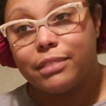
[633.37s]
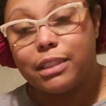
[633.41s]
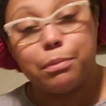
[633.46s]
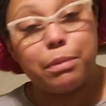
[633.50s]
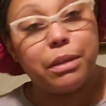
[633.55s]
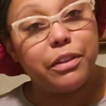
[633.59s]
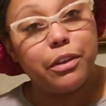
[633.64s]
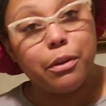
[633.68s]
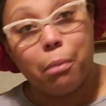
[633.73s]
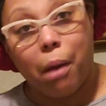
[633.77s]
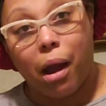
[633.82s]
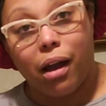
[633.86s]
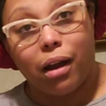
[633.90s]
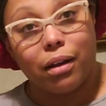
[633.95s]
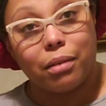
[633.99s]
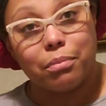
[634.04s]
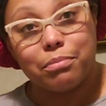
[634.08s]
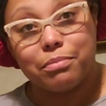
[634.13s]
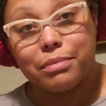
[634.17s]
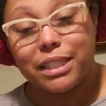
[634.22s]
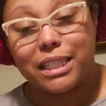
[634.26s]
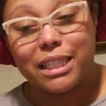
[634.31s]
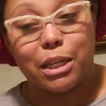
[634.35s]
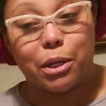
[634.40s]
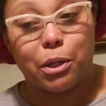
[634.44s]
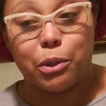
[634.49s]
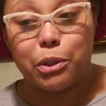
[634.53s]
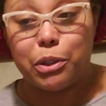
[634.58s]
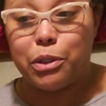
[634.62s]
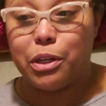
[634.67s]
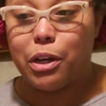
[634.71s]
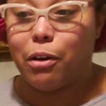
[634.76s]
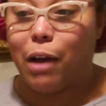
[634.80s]
be their mom.
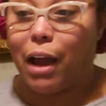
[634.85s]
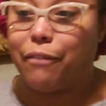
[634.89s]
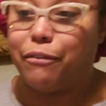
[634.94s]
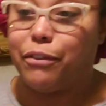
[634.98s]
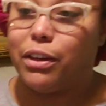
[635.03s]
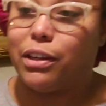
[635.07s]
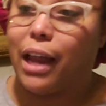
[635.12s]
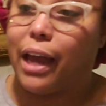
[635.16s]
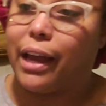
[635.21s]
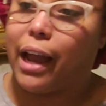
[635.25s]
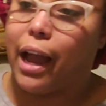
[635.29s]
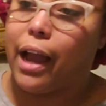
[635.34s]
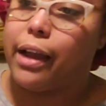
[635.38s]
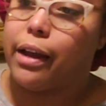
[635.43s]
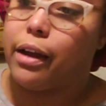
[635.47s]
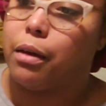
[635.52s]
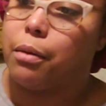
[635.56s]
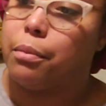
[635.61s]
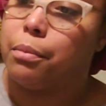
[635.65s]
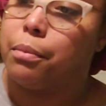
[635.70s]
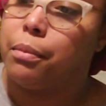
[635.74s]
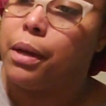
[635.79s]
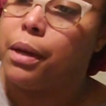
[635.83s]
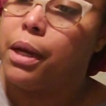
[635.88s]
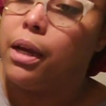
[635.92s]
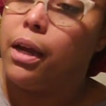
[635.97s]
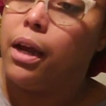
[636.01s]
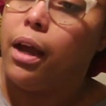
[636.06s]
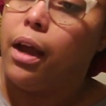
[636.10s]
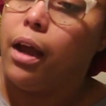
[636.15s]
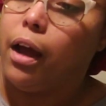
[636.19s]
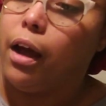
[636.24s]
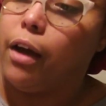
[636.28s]
So, I feel like I am
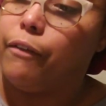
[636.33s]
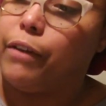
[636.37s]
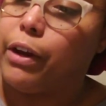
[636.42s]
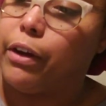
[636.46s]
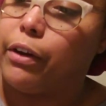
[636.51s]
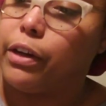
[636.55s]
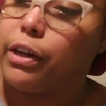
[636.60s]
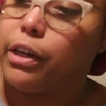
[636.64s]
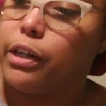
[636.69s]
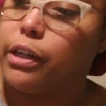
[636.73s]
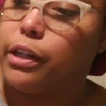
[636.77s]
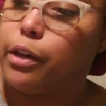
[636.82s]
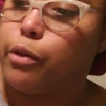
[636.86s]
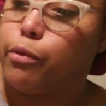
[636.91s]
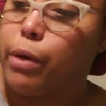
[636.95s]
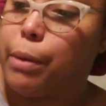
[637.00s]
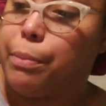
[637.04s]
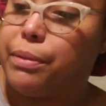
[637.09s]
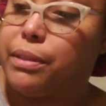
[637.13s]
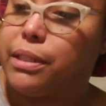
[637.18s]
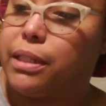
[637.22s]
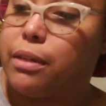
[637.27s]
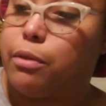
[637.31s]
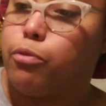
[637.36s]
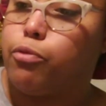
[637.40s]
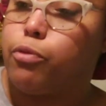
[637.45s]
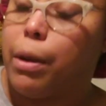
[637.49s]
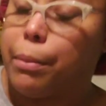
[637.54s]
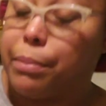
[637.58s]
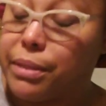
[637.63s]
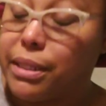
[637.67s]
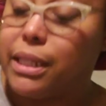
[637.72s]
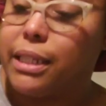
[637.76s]
a very good
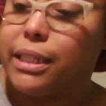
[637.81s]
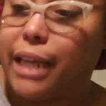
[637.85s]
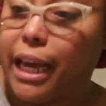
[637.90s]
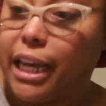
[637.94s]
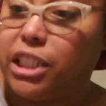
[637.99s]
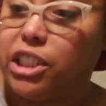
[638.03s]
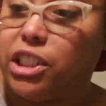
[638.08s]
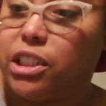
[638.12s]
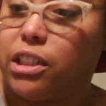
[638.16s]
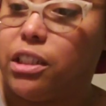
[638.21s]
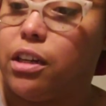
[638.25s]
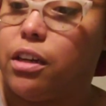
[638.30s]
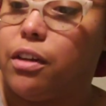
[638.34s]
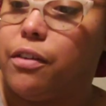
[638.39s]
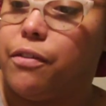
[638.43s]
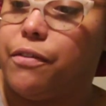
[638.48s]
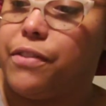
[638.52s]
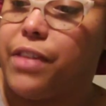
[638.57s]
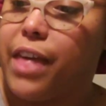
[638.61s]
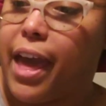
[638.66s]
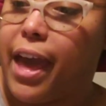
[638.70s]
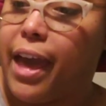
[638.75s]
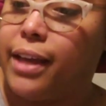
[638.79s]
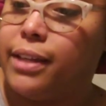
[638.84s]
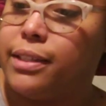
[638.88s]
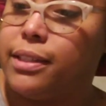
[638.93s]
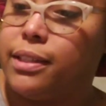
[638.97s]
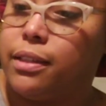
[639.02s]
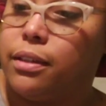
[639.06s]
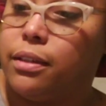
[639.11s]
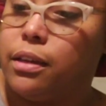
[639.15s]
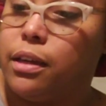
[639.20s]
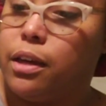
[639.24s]
representation of
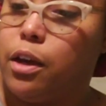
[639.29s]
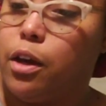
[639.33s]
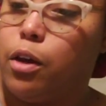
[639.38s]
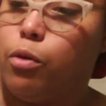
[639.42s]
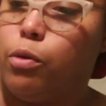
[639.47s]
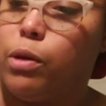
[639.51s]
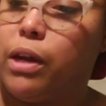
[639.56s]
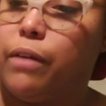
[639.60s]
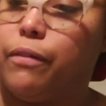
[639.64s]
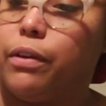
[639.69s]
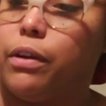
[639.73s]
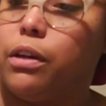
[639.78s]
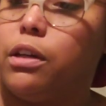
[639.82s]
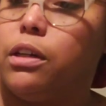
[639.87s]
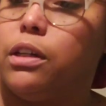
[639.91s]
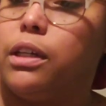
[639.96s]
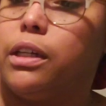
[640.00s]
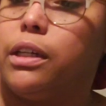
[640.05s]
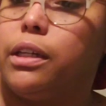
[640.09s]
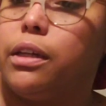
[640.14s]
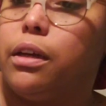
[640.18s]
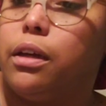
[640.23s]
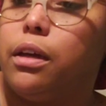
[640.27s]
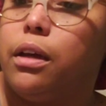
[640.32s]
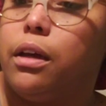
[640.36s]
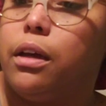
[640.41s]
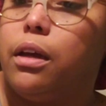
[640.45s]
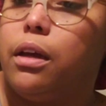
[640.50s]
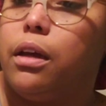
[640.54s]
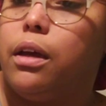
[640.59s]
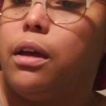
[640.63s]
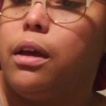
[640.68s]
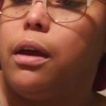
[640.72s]
that. We have a good
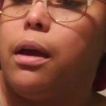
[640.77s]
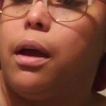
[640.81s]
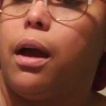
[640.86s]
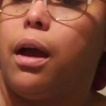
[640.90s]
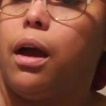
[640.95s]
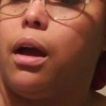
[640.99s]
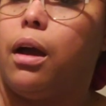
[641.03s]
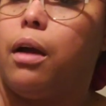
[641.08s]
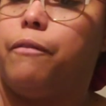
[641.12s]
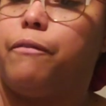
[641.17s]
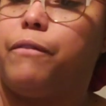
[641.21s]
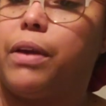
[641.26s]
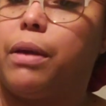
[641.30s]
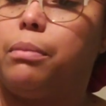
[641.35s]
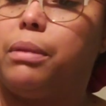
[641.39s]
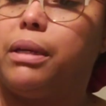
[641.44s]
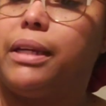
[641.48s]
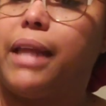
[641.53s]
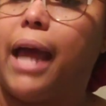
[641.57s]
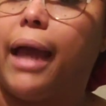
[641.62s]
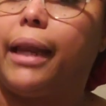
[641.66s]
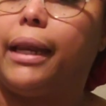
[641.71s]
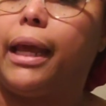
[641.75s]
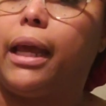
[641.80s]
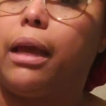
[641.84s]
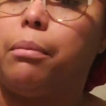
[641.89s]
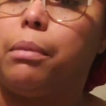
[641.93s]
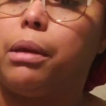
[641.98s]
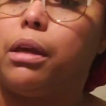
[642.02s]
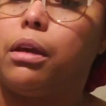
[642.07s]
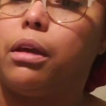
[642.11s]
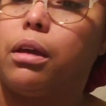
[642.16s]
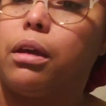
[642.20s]
family
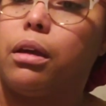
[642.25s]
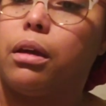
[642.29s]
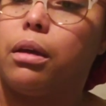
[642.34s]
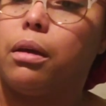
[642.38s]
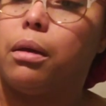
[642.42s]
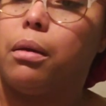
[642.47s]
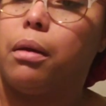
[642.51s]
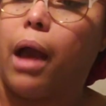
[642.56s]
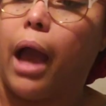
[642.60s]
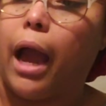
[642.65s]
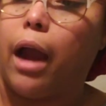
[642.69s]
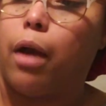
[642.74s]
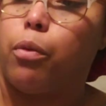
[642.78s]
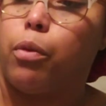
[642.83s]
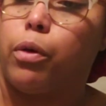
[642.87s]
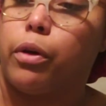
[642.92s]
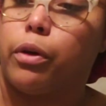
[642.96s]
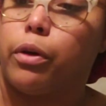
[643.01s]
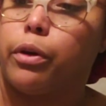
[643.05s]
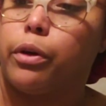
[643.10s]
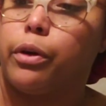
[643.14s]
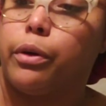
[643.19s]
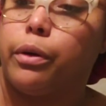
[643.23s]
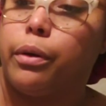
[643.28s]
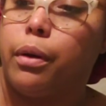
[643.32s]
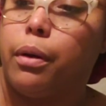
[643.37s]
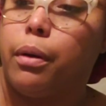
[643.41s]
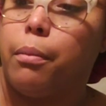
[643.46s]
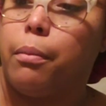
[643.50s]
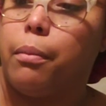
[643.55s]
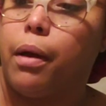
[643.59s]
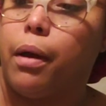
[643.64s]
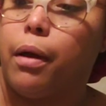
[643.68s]
dynamic. Our
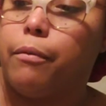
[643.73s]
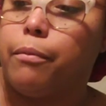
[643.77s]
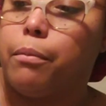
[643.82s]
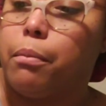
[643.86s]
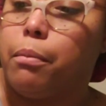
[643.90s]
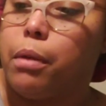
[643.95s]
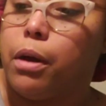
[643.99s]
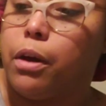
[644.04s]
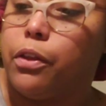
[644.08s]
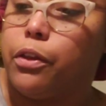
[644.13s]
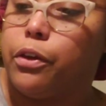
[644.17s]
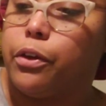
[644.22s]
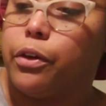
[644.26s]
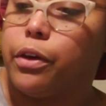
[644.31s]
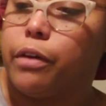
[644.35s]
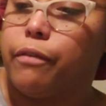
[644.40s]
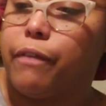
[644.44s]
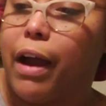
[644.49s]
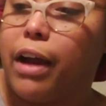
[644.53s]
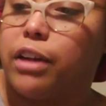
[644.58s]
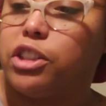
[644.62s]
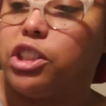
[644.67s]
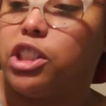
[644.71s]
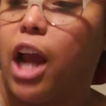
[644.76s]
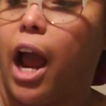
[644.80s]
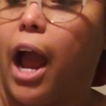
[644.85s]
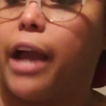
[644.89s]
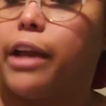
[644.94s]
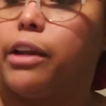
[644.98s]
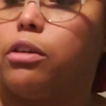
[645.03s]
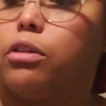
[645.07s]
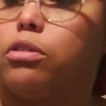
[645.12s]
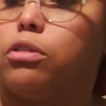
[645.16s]
mother of our
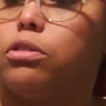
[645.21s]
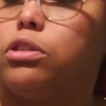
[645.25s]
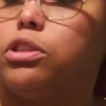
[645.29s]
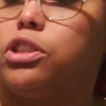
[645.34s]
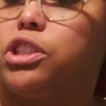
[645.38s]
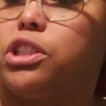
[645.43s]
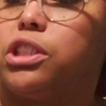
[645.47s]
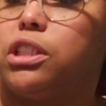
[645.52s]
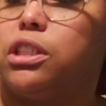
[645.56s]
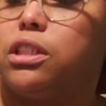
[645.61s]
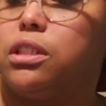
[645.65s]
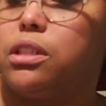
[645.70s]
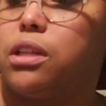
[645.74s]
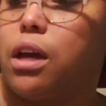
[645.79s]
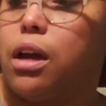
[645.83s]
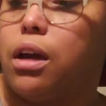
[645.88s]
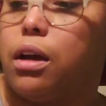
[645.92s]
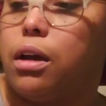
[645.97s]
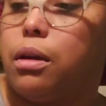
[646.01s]
child, she's